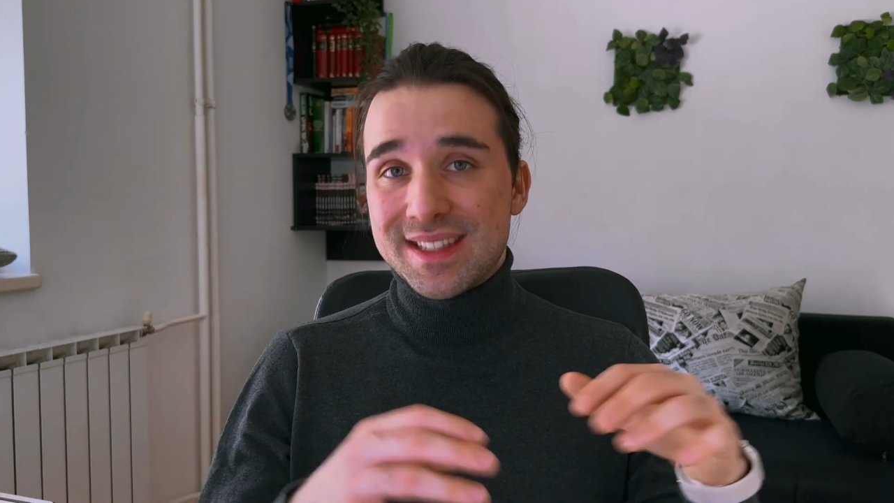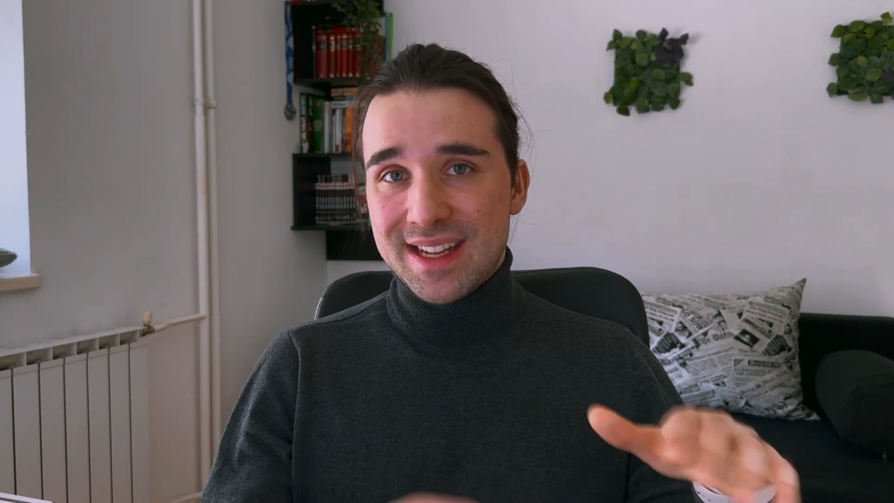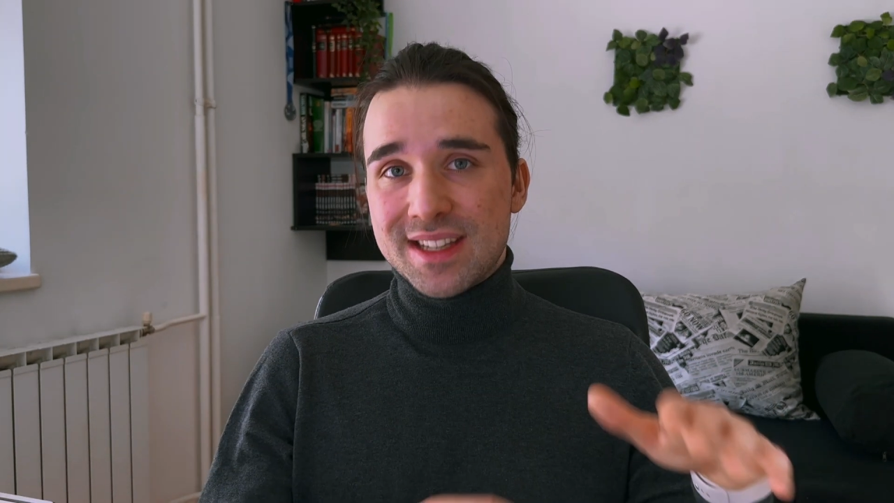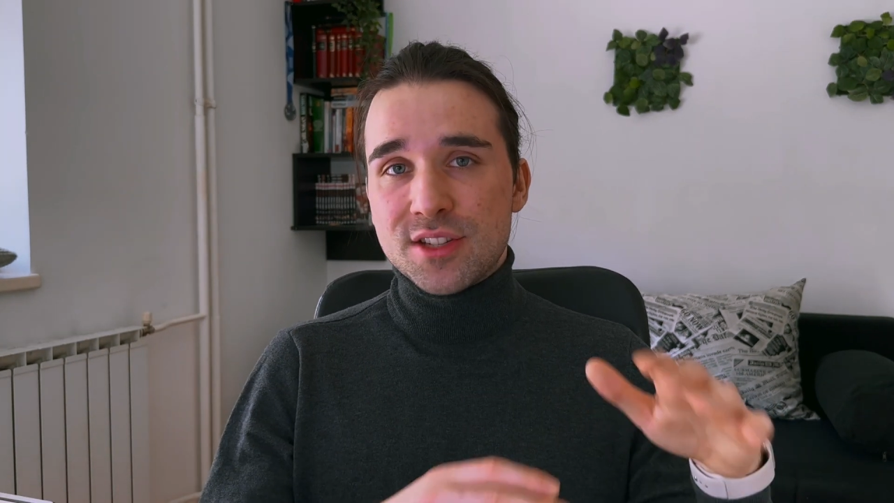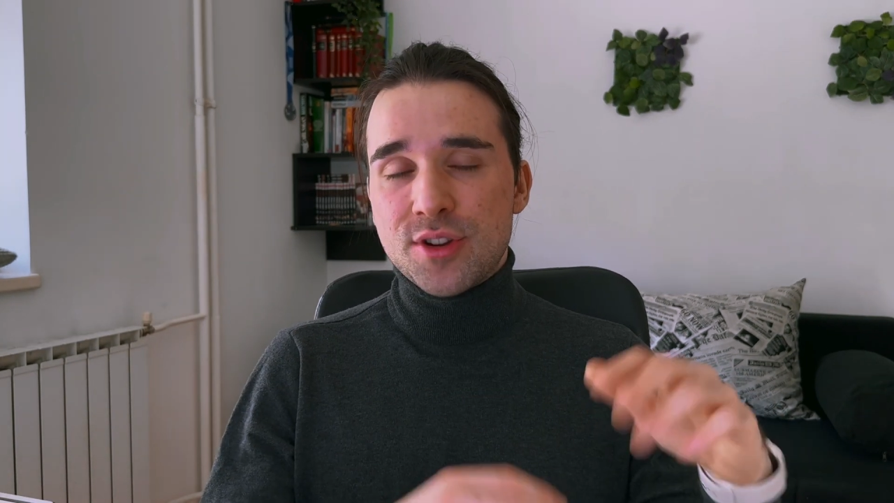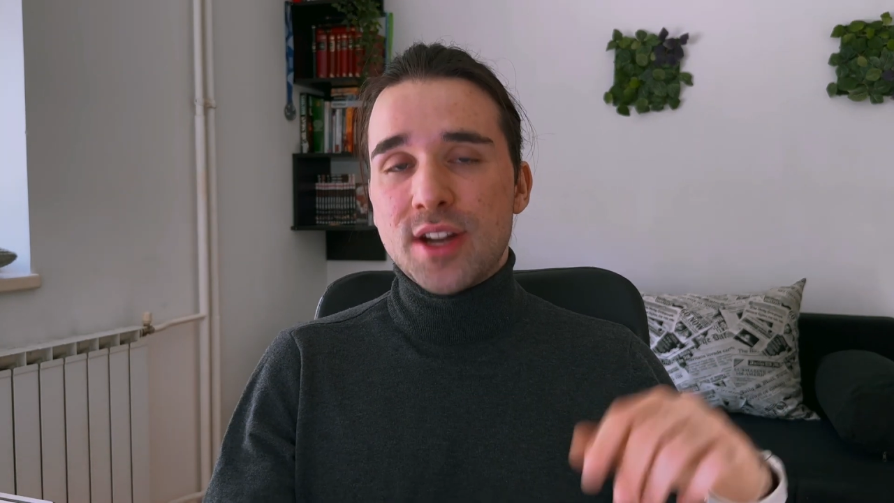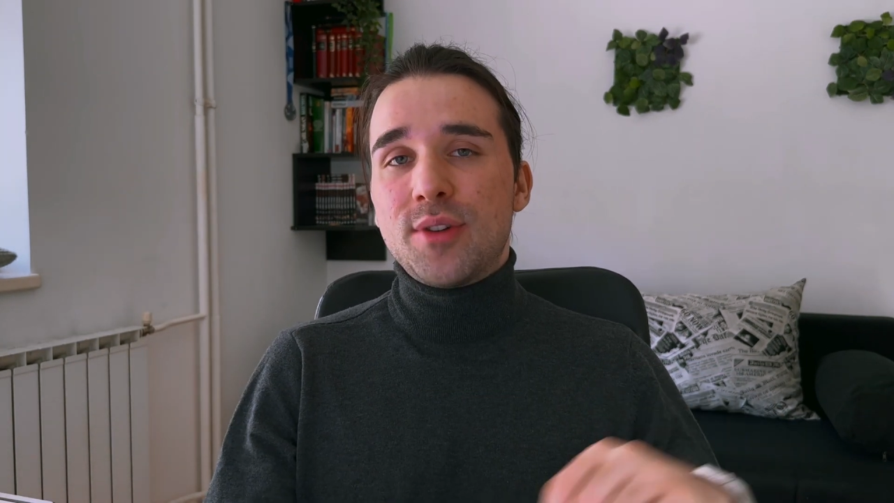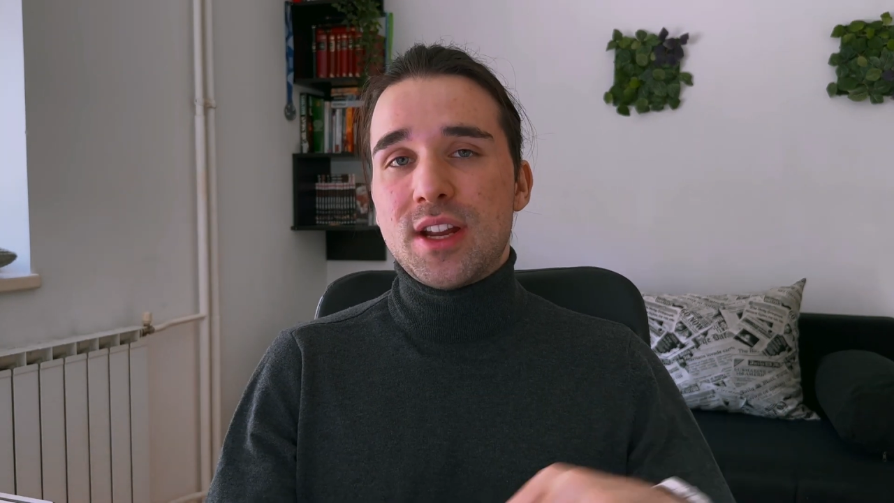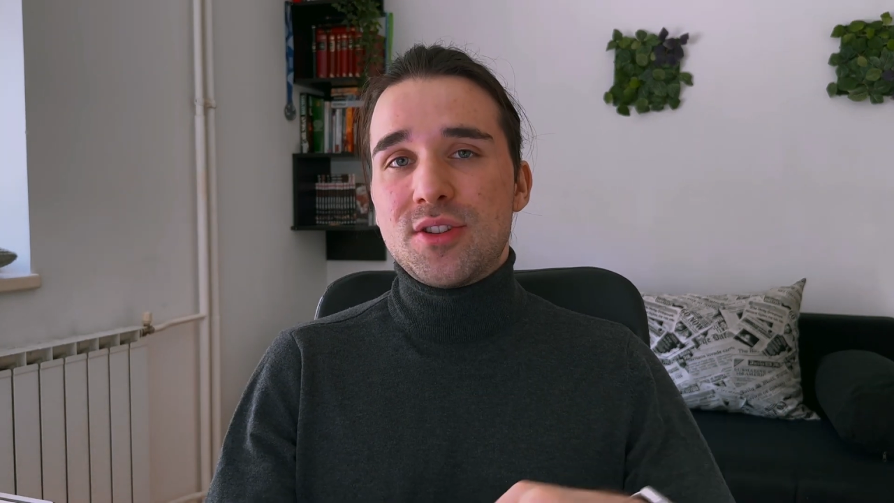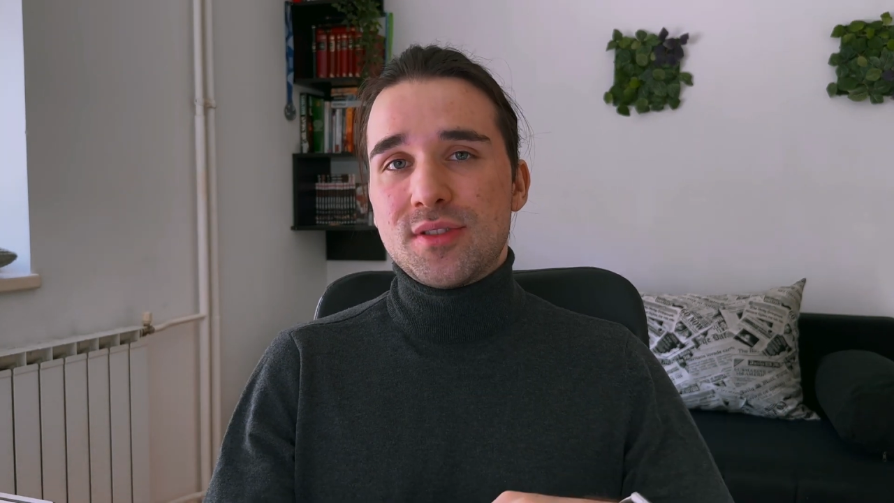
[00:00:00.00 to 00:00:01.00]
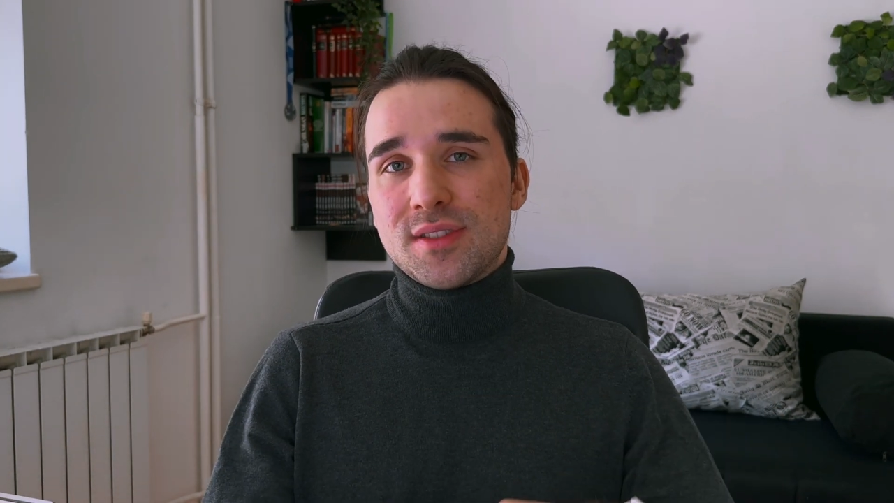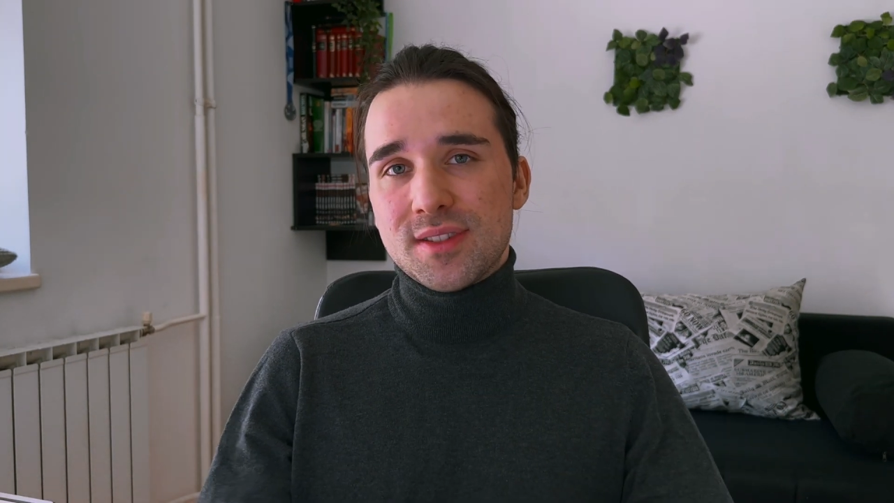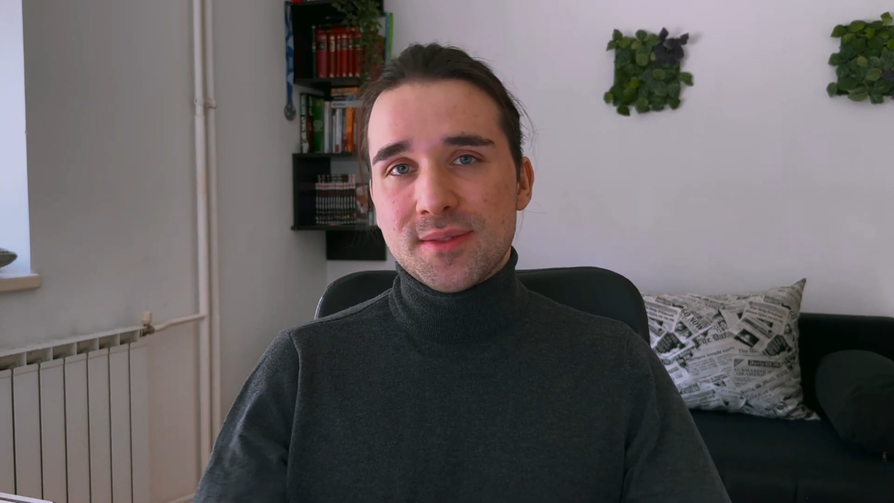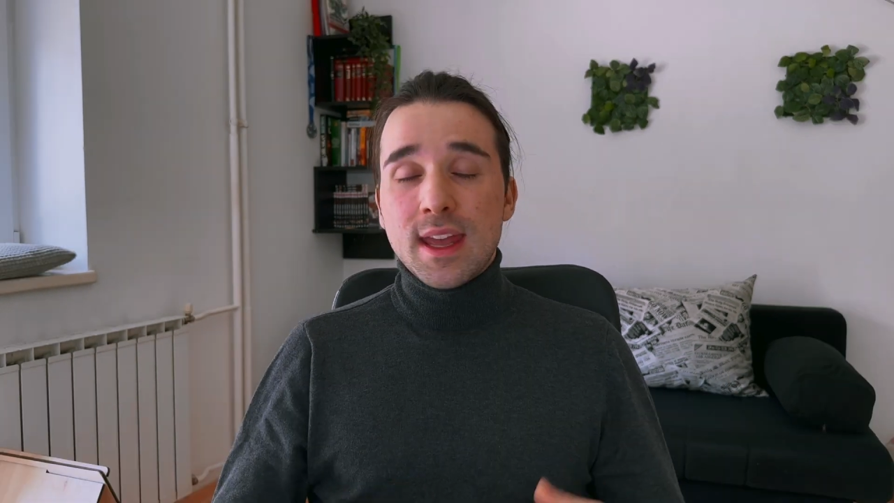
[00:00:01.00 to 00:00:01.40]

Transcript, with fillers: 6 generations,